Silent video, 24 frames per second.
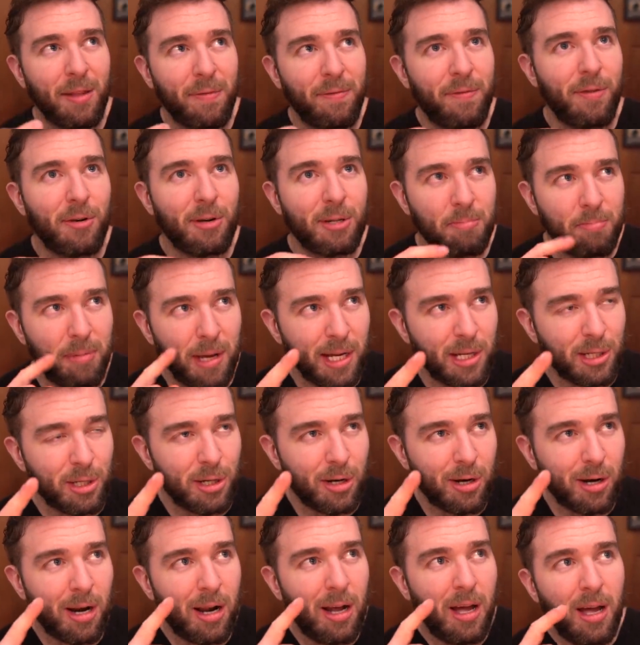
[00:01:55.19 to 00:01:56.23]
The first
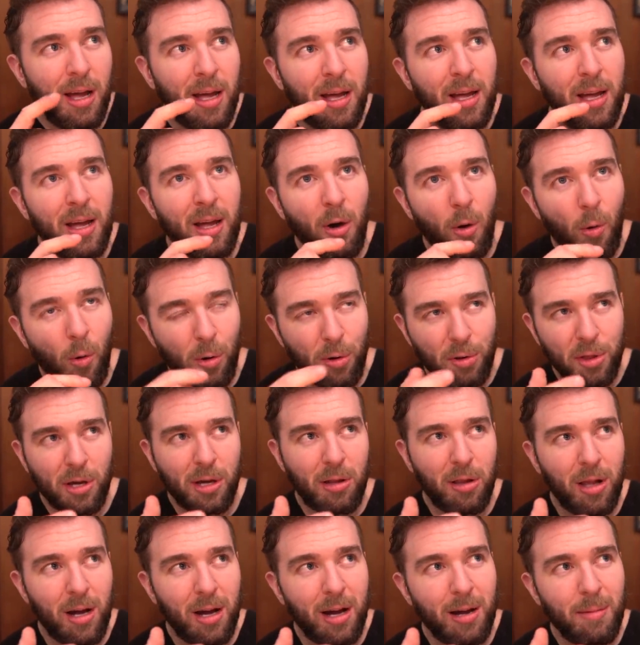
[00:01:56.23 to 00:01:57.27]
picture or the
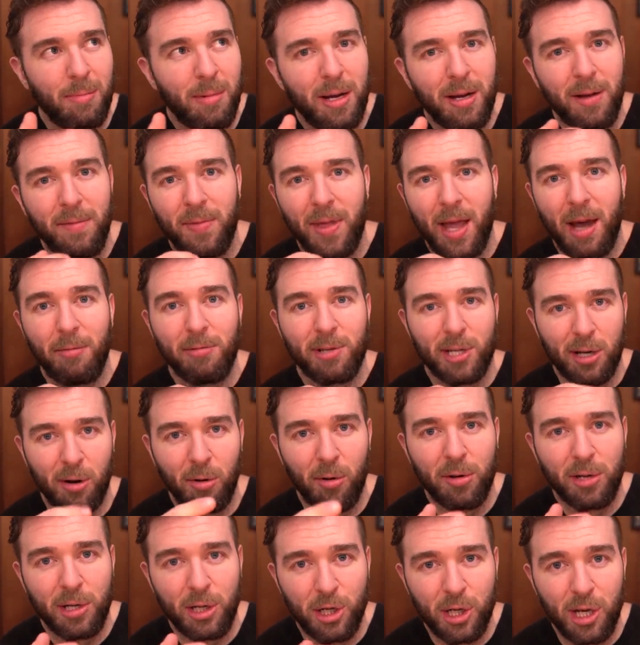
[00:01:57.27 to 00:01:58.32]
club, I was like,
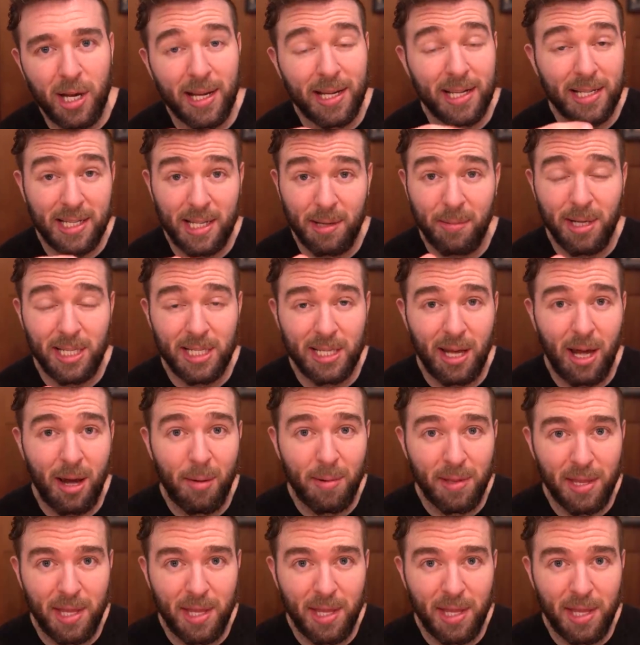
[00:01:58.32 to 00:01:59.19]
holy shit, I can see my scalp.